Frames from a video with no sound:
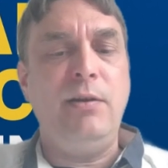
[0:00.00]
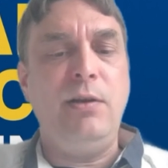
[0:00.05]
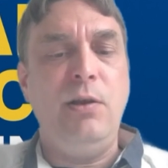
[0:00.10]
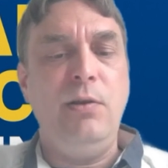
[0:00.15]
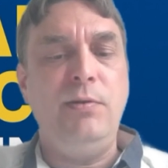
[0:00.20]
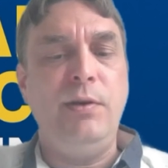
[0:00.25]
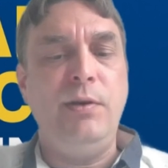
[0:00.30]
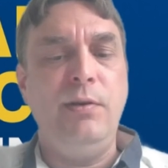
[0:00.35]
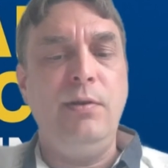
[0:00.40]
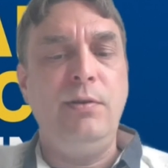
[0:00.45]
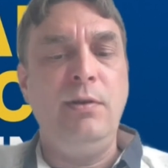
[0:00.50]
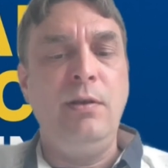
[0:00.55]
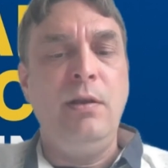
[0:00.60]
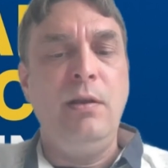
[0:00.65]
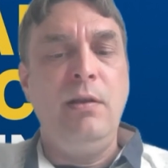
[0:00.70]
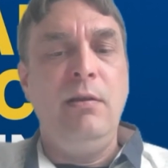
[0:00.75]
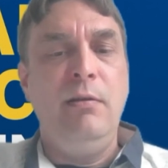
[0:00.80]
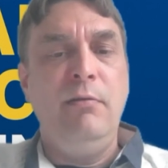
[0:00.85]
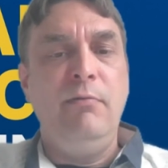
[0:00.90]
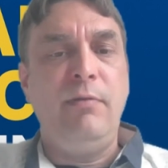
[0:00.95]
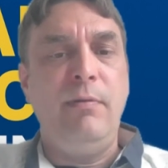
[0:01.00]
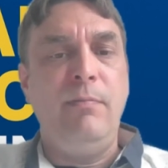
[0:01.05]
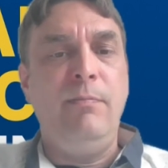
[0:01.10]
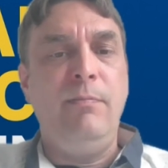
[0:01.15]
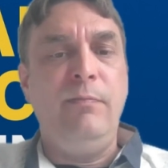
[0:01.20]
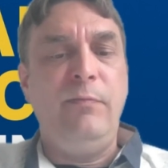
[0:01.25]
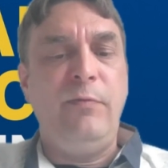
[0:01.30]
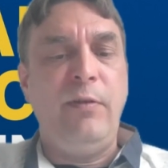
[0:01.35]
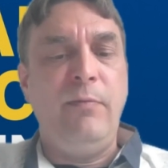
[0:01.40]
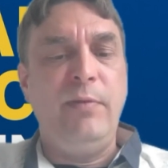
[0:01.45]
users
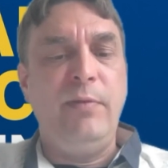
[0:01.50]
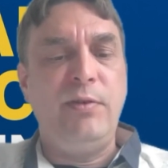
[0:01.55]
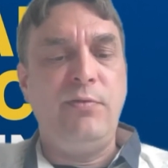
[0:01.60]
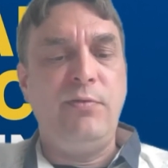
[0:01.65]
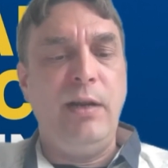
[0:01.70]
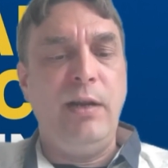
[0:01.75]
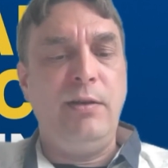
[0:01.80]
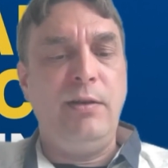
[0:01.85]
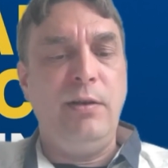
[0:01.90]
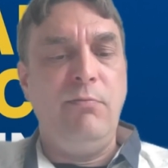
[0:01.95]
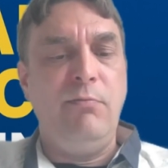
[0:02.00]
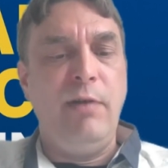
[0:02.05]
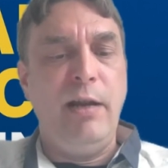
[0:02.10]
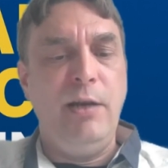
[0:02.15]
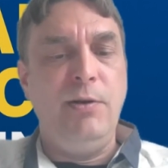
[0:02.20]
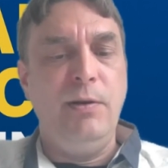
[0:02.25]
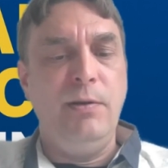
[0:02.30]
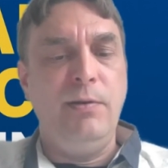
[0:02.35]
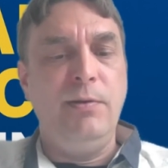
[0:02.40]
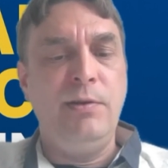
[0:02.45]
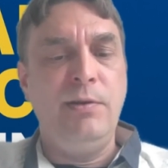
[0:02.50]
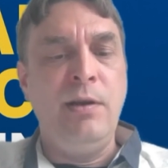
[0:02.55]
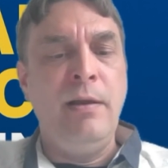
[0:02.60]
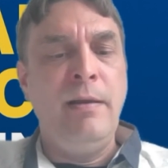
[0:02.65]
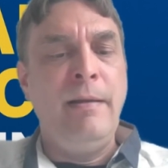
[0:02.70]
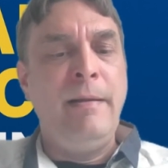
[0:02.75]
from restricted regions.